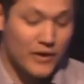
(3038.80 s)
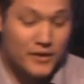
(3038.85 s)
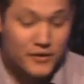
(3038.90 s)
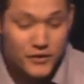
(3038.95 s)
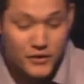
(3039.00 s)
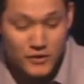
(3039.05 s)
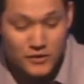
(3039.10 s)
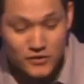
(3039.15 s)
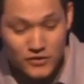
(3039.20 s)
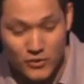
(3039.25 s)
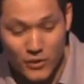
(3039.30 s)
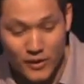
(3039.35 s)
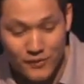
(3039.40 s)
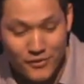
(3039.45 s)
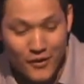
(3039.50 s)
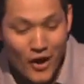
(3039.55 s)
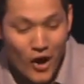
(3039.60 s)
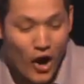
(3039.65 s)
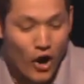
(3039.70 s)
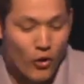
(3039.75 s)
then turns north.
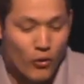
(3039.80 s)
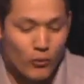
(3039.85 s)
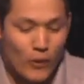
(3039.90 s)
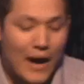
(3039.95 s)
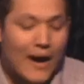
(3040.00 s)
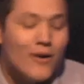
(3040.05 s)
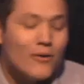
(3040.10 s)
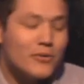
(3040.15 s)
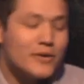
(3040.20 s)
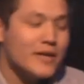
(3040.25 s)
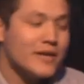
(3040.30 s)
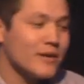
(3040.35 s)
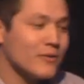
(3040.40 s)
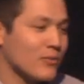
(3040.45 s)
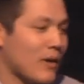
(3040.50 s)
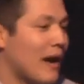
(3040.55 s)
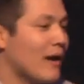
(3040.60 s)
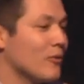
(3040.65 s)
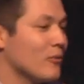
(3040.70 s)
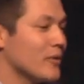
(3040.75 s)
Around and
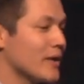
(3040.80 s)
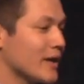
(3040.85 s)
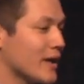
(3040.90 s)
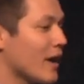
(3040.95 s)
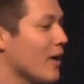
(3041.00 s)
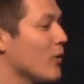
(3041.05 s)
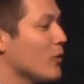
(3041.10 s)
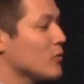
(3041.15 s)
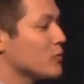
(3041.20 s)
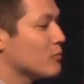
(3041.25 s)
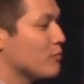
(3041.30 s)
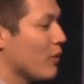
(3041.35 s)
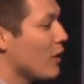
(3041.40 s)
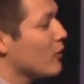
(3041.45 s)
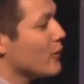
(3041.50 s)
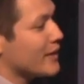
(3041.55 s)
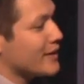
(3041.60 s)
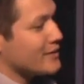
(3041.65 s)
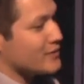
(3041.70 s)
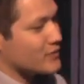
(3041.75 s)
around it goes,
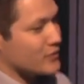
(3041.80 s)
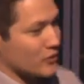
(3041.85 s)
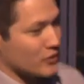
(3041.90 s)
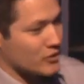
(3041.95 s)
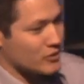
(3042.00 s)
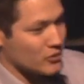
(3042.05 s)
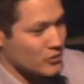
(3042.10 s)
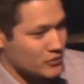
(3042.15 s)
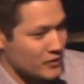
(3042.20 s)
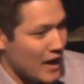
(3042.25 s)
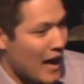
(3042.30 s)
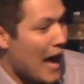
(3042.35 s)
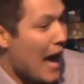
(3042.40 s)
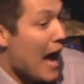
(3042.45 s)
blowing in circles.